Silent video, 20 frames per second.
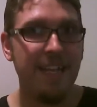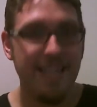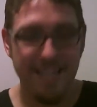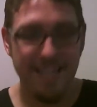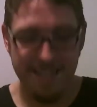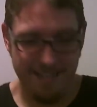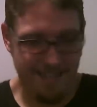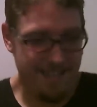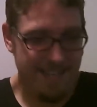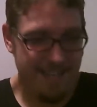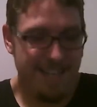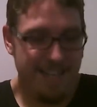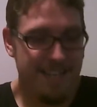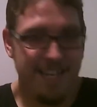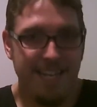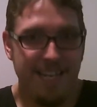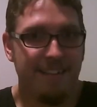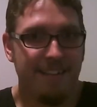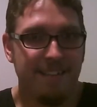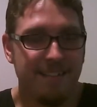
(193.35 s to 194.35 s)
It
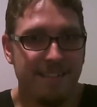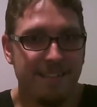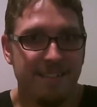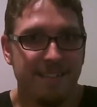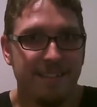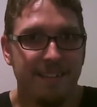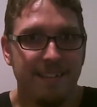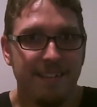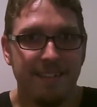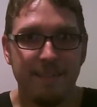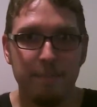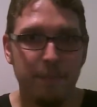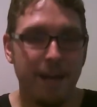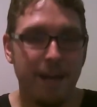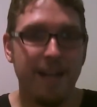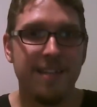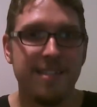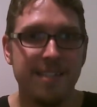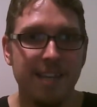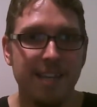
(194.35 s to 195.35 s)
heals
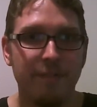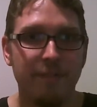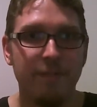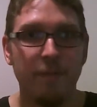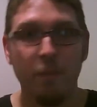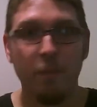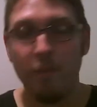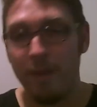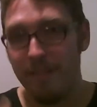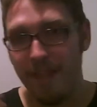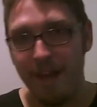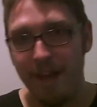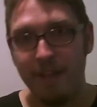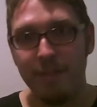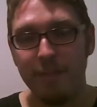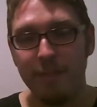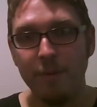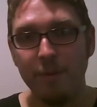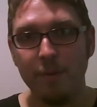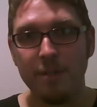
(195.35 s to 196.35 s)
by itself
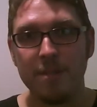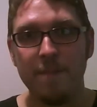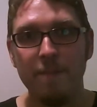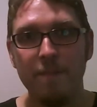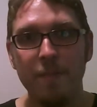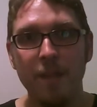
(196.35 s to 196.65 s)
without thought.